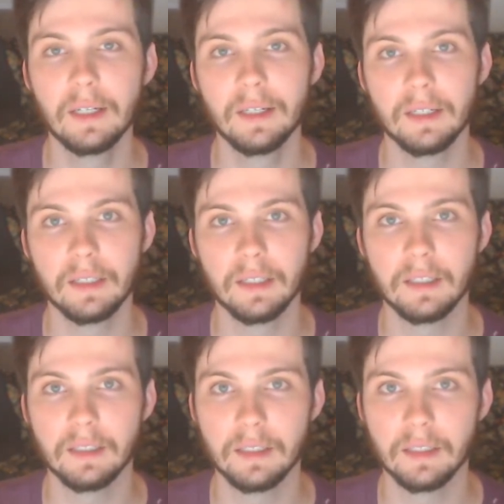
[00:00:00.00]
And
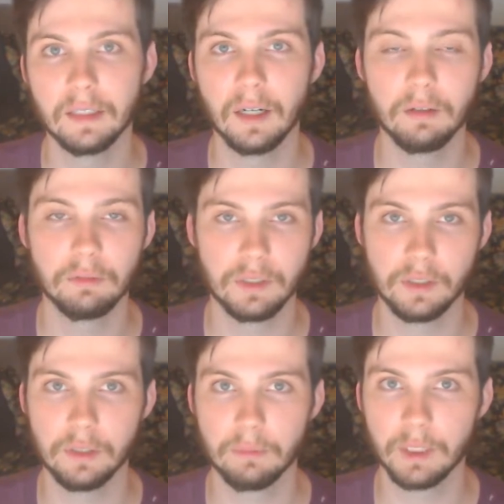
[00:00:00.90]
then uh,
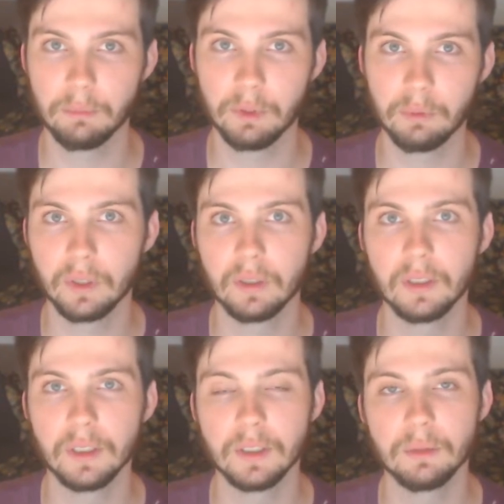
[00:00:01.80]
obviously I'm going to be working
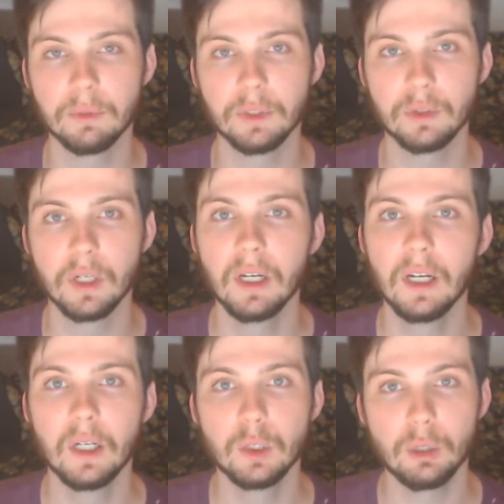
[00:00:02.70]
on some of those
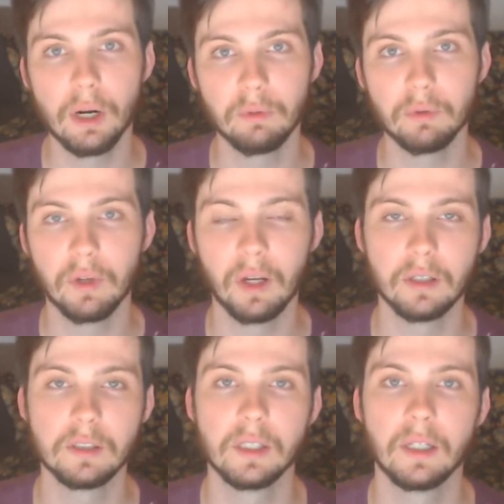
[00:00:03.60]
travel
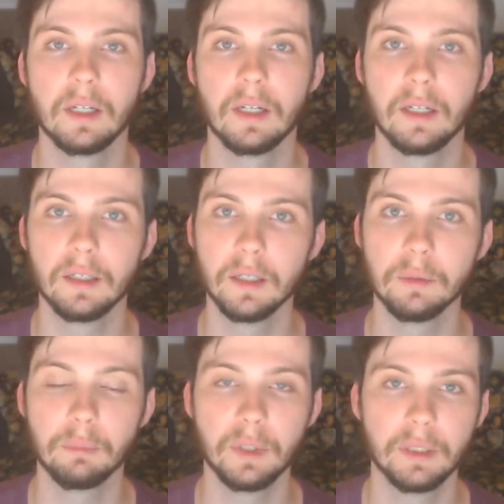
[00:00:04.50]
vlogs
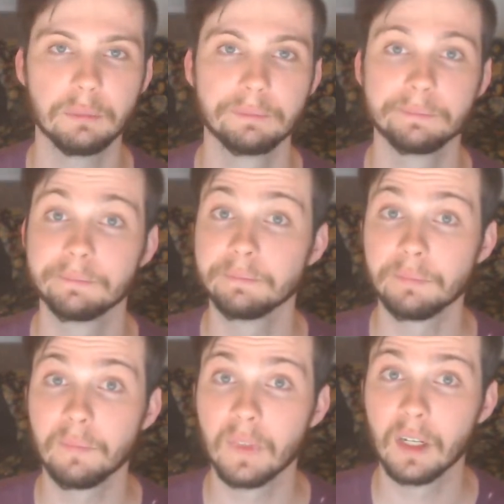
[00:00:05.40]
again, but
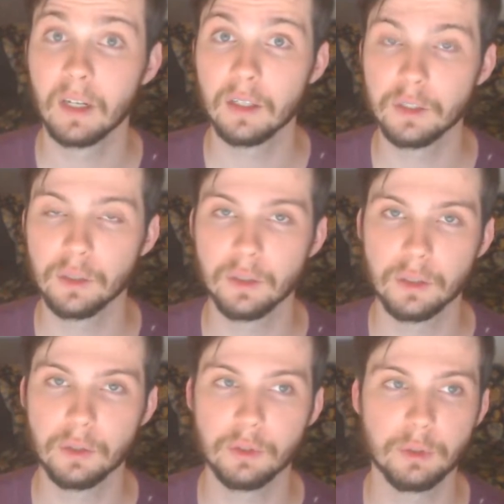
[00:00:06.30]
I should
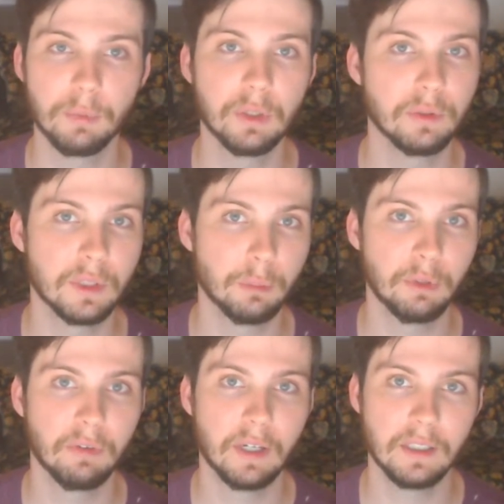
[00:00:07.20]
also just be doing some
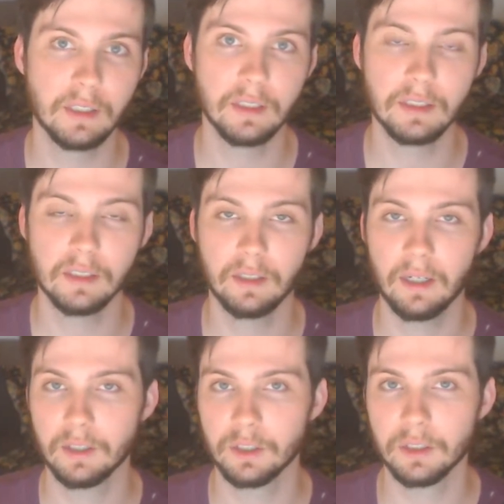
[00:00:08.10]
advice things. Uh, I
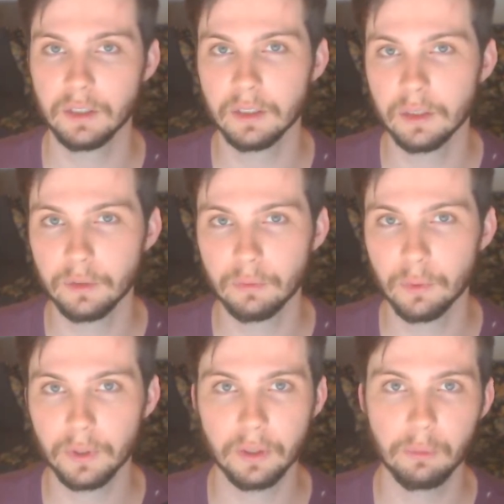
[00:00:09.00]
actually did another
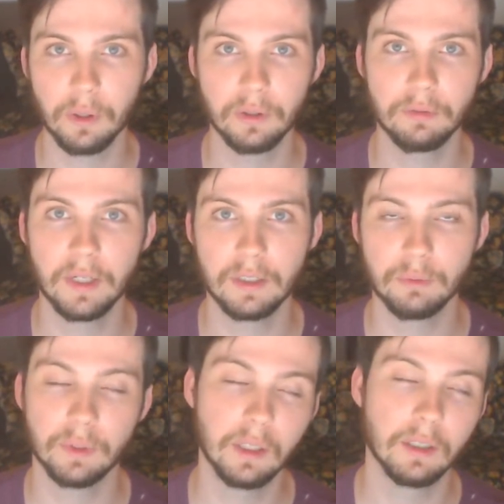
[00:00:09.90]
four day water fast.
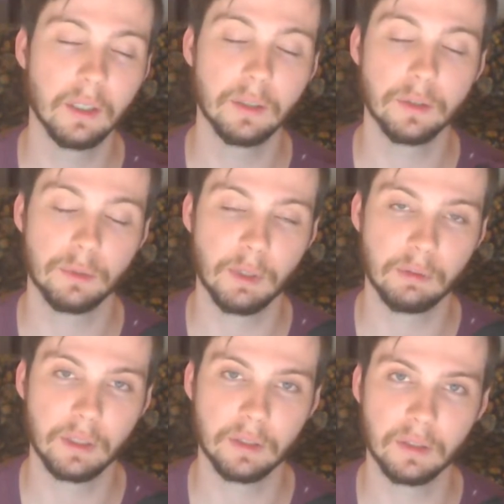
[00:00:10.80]
Well, not another; it's my
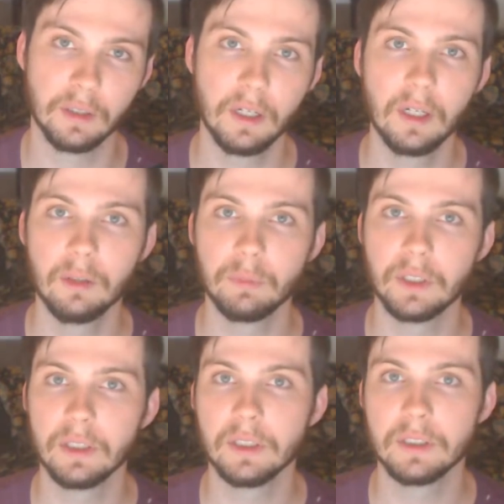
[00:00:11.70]
record
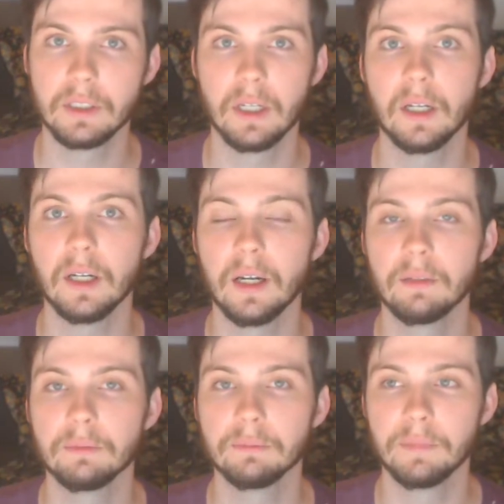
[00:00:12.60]
because uh,
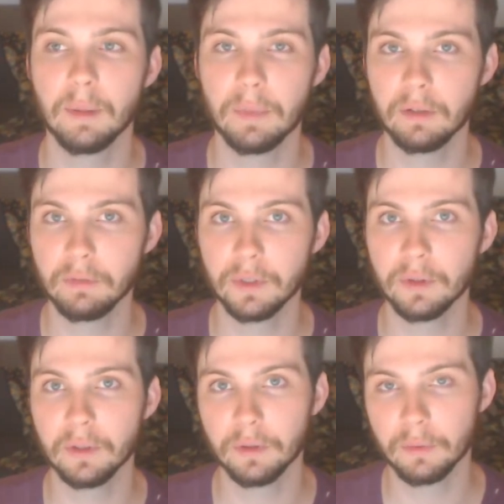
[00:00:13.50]
I made a video
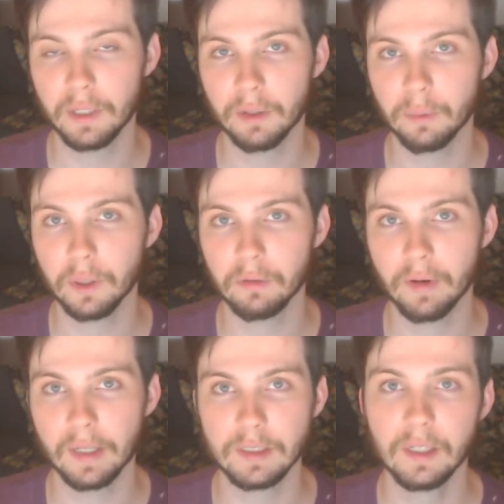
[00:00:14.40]
on a three day water
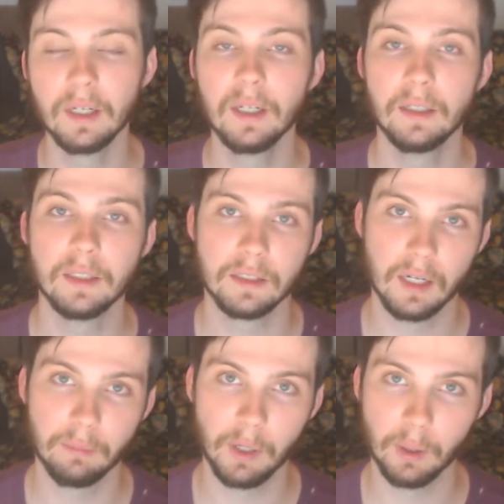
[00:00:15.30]
fast. This
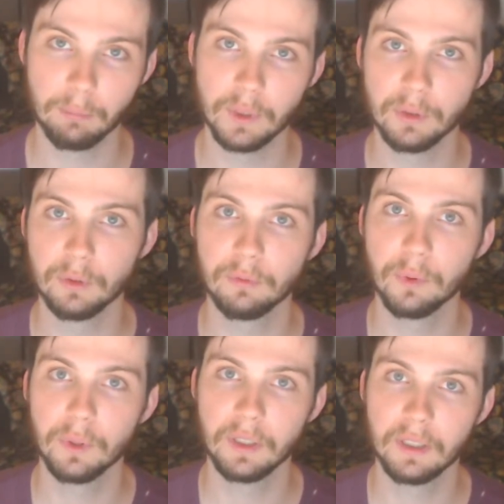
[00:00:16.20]
time I upped it to a
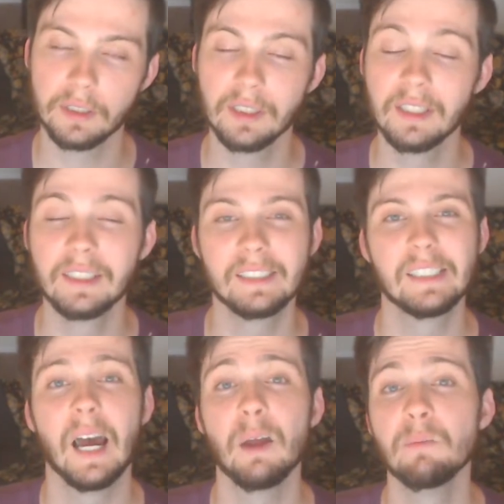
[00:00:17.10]
four day.
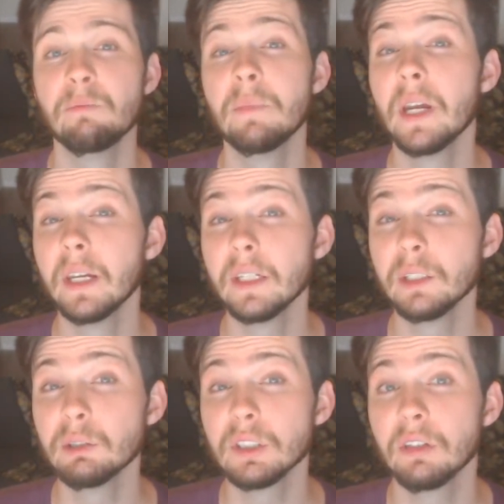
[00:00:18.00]
I may
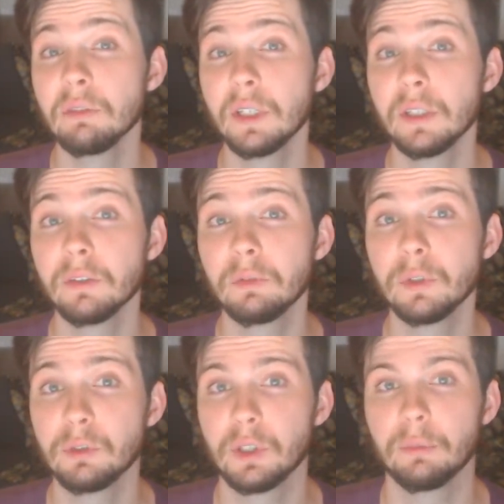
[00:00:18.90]
do a seven day in the
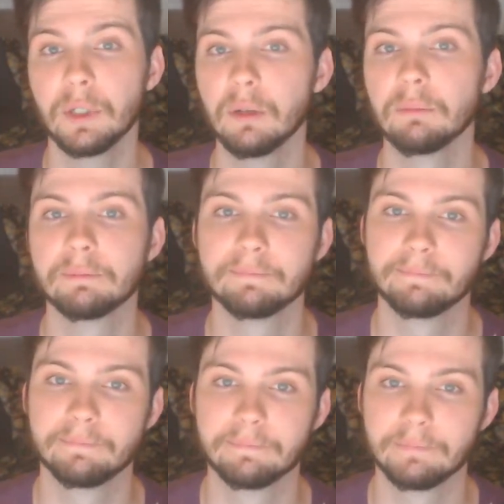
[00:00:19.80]
future. I mean, I'm
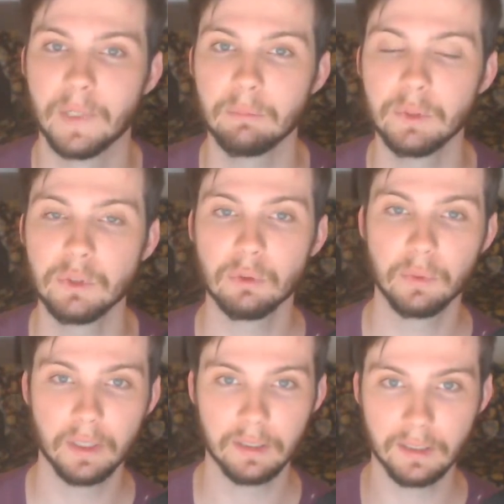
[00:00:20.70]
I'm losing
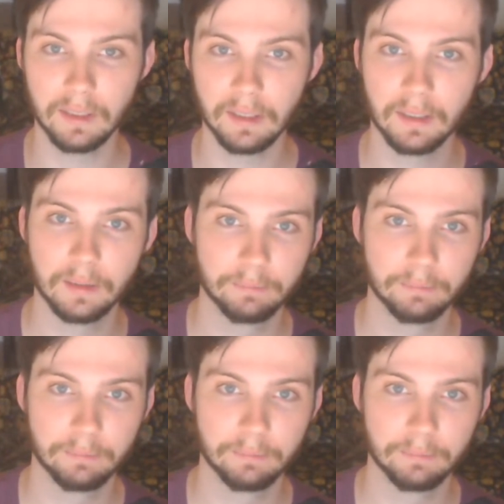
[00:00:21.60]
weight like